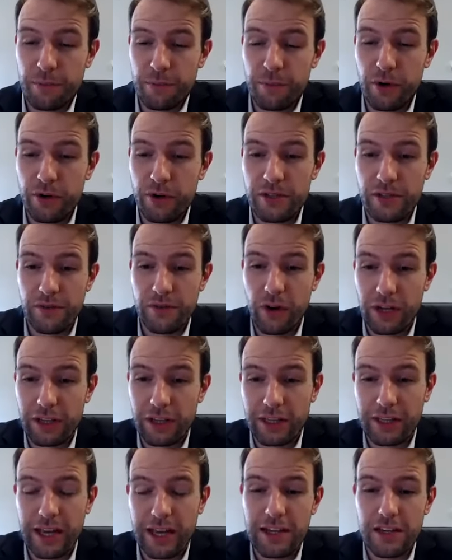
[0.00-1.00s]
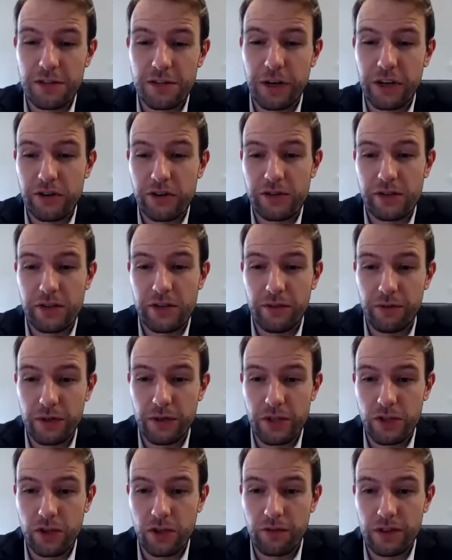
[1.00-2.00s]
process of bringing the case by yourself,
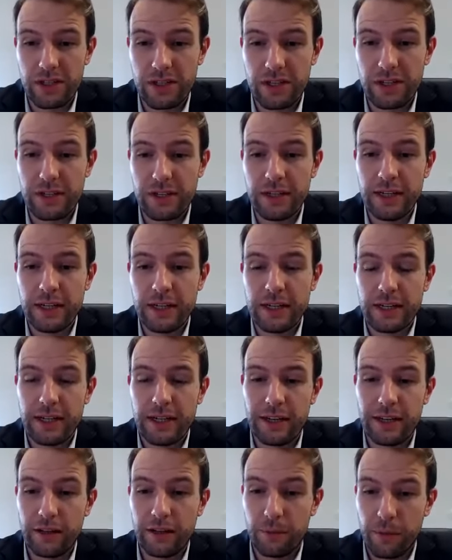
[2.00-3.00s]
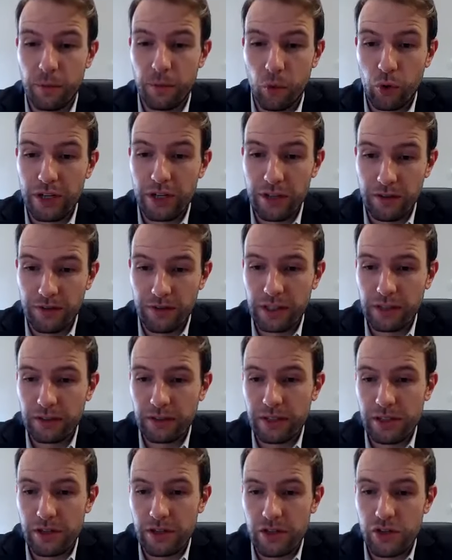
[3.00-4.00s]
which is obviously a little bit more
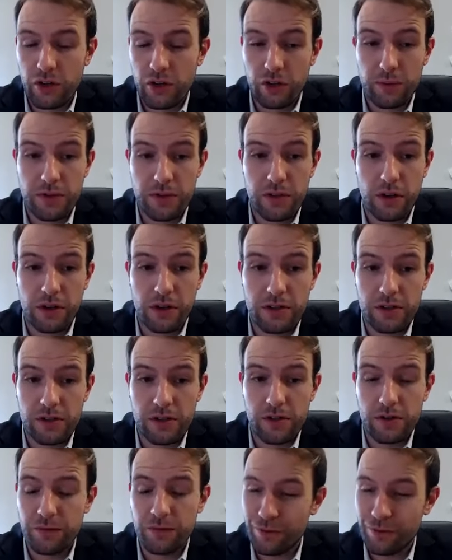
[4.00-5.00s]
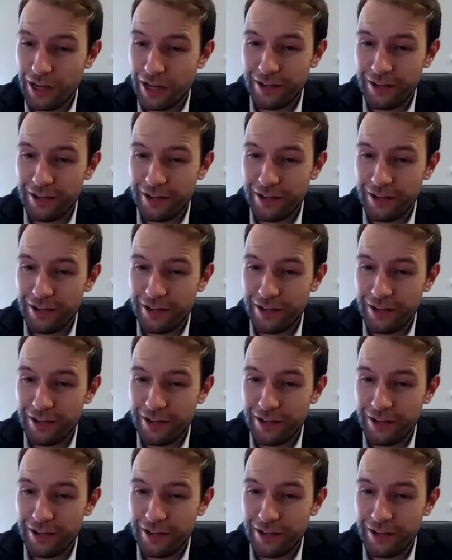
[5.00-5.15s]
difficult in the circumstances,